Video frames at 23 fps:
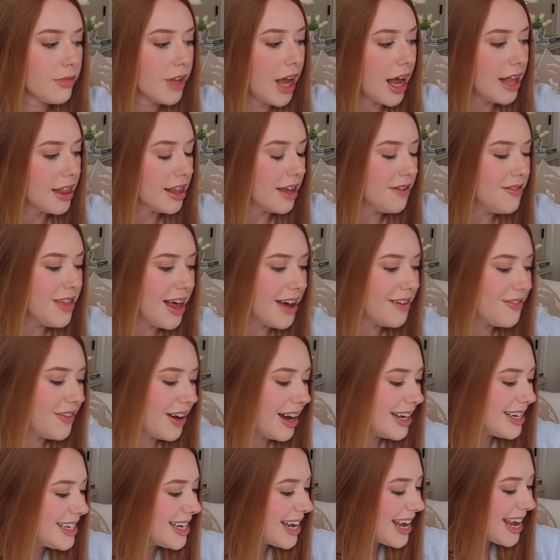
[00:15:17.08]
I love that
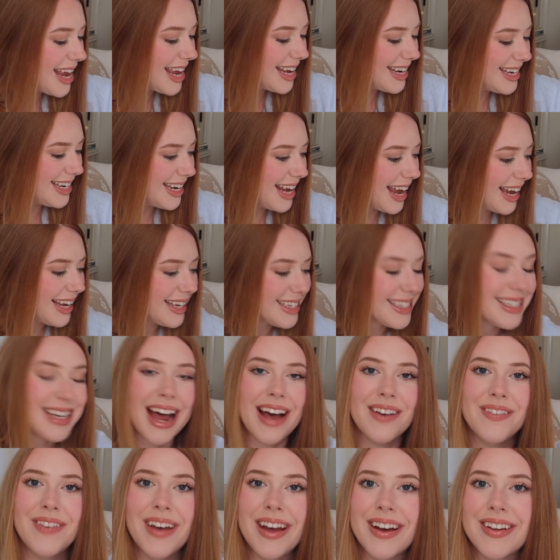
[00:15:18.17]
find. Next,
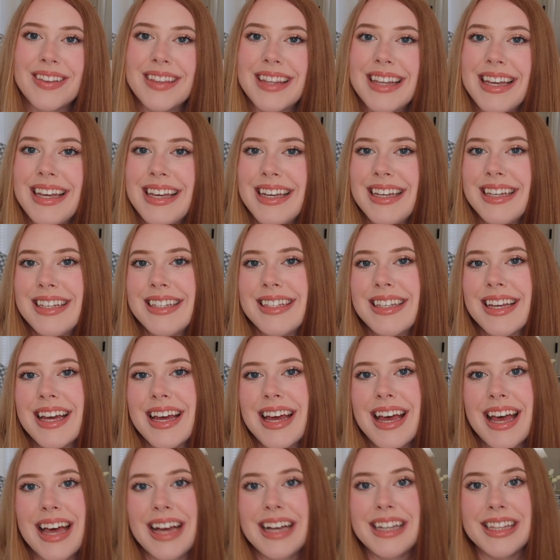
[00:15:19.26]
I found these
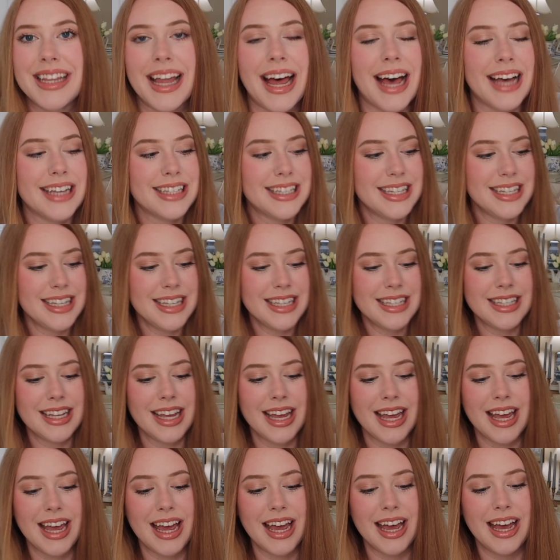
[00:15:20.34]
glasses.
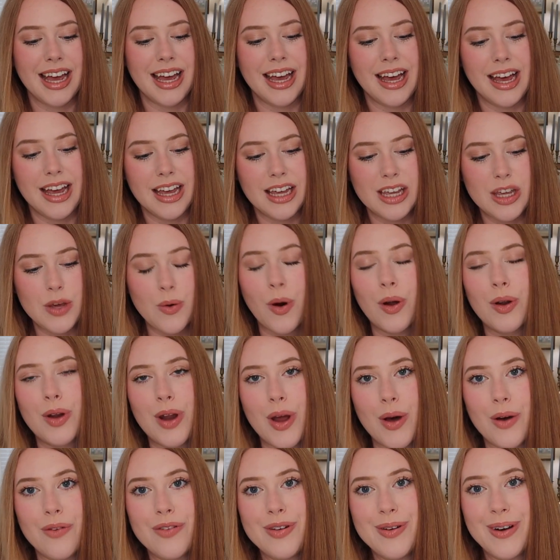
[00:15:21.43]
You all
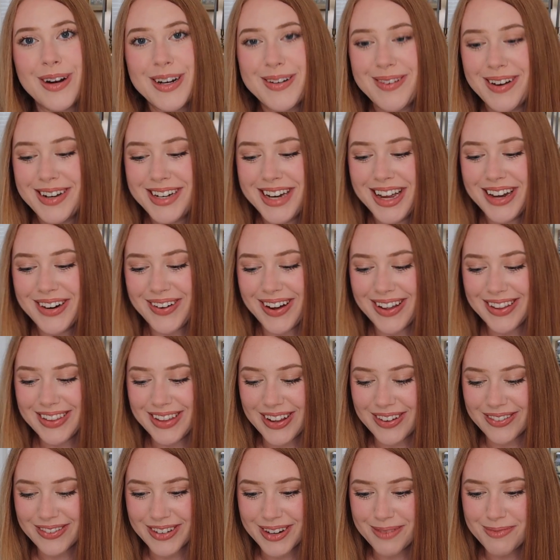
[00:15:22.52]
know, if you watch my channel, I
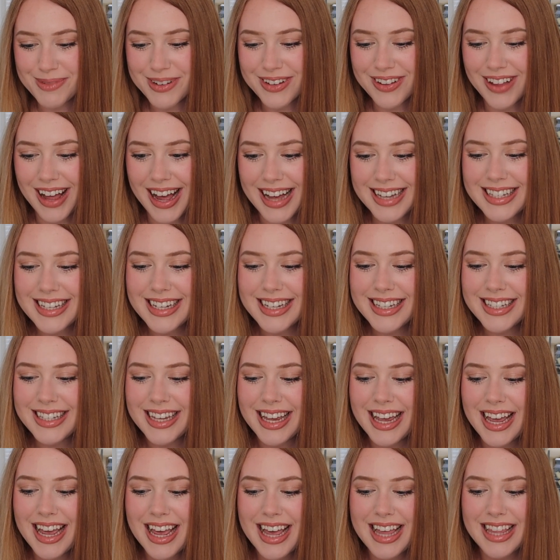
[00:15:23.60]
love rimmed glasses.
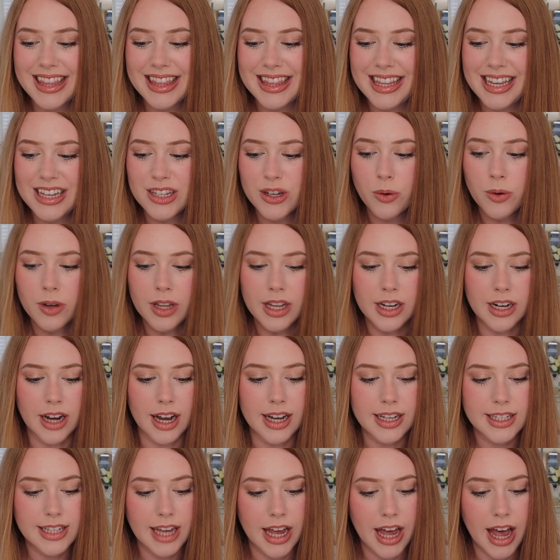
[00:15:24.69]
These are really
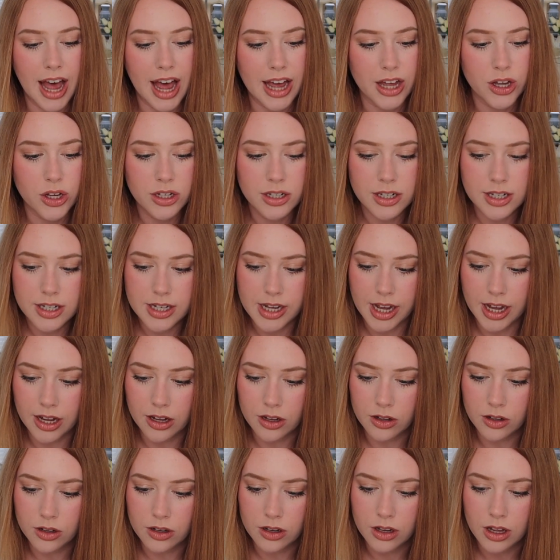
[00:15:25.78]
nice. I couldn't
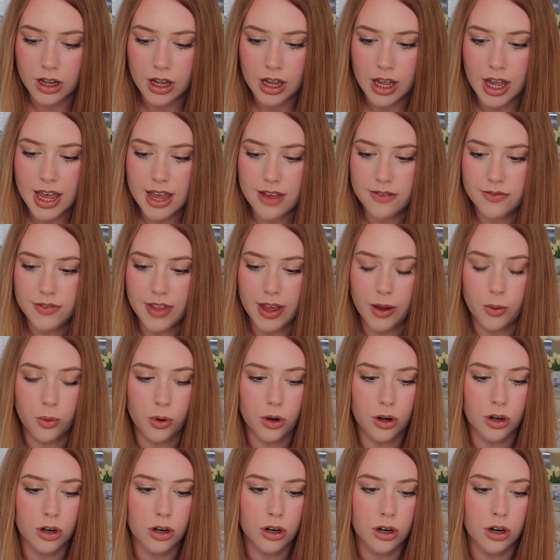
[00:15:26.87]
tell if they
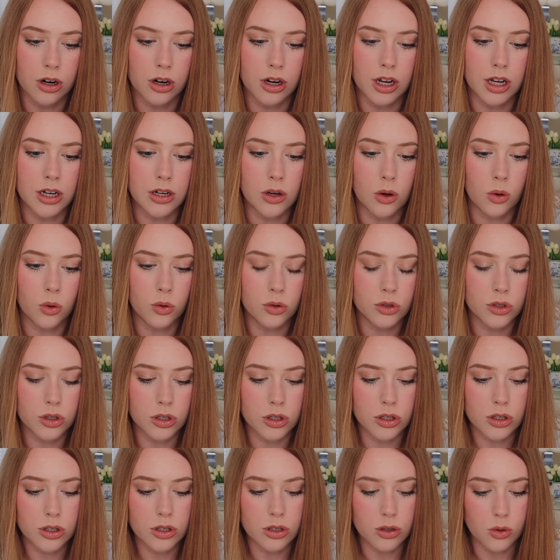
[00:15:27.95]
were an
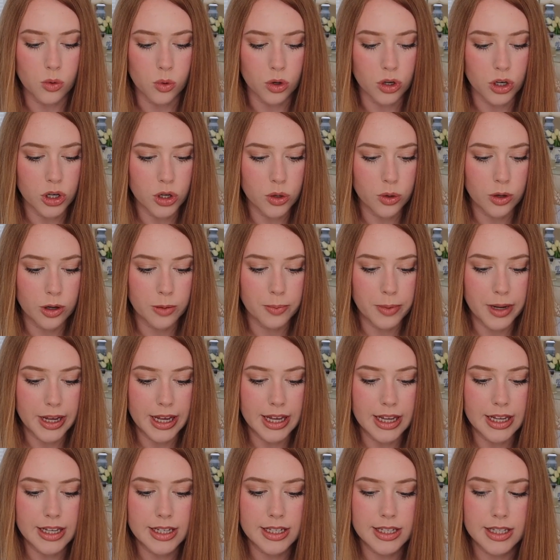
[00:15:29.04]
older or newer
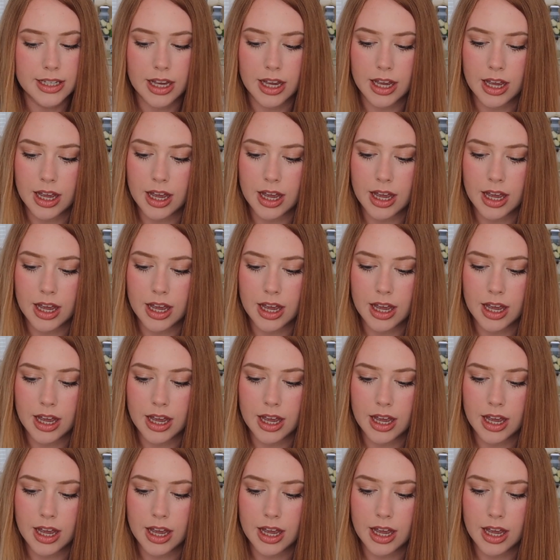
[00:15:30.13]
piece.